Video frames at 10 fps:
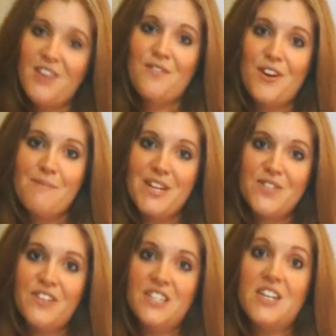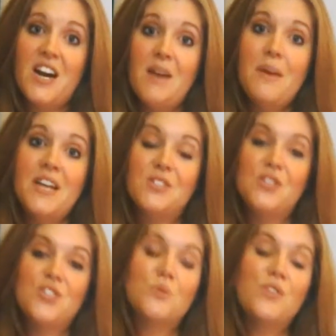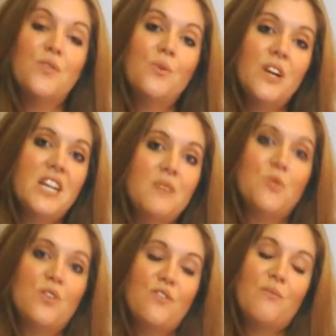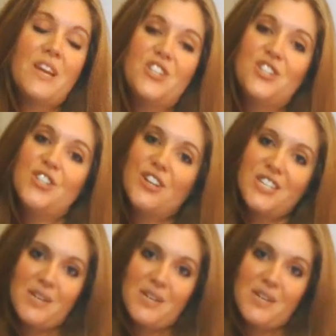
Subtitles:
Thank you very much for your time. As usual, if you want any more information,